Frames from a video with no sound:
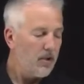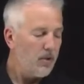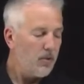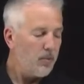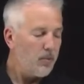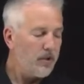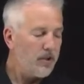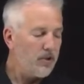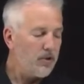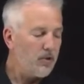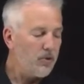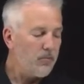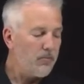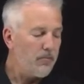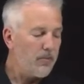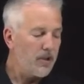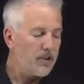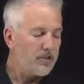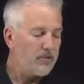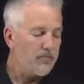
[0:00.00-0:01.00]
We can do
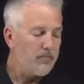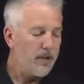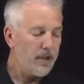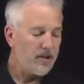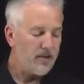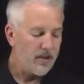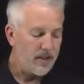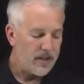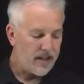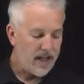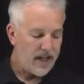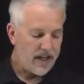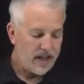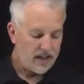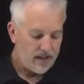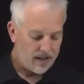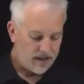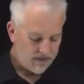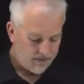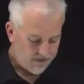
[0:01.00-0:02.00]
much better than that,
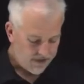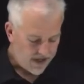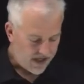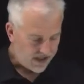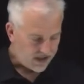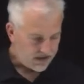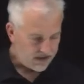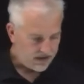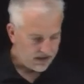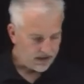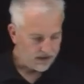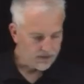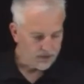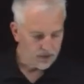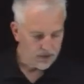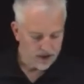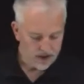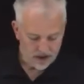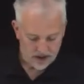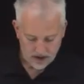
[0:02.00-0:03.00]
in fact, if
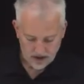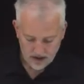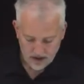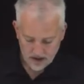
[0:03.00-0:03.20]
we